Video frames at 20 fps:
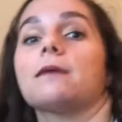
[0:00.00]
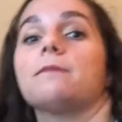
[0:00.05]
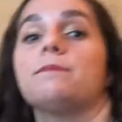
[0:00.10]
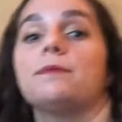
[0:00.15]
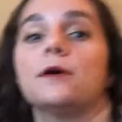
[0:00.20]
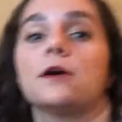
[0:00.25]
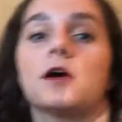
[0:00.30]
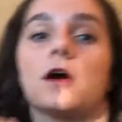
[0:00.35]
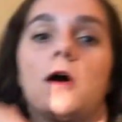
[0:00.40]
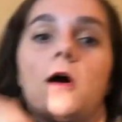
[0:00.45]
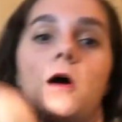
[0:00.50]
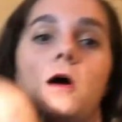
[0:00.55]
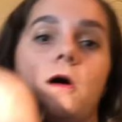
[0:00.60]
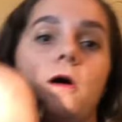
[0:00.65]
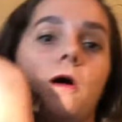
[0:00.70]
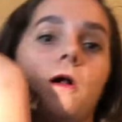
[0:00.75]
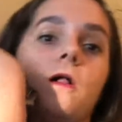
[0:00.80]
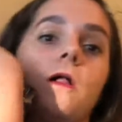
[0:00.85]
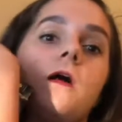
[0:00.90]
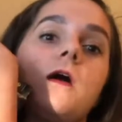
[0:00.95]
#book
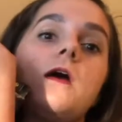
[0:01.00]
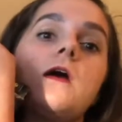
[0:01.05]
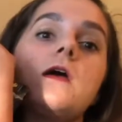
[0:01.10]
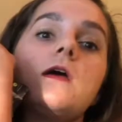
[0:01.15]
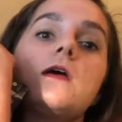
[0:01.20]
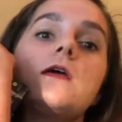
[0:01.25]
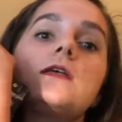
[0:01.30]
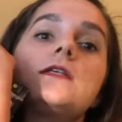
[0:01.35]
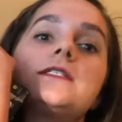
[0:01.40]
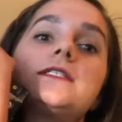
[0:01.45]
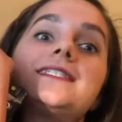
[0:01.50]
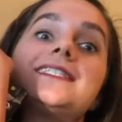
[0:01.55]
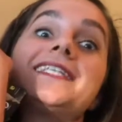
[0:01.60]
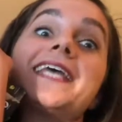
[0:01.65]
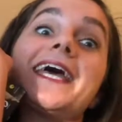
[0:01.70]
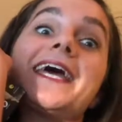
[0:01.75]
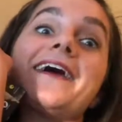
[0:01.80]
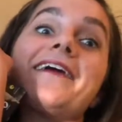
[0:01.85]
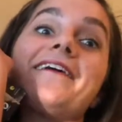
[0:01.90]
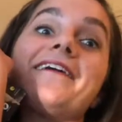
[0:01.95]
haul
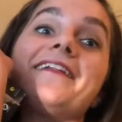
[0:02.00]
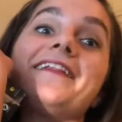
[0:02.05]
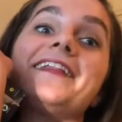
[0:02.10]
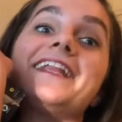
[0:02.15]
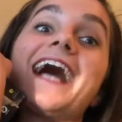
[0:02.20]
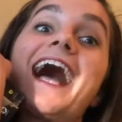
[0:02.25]
sale.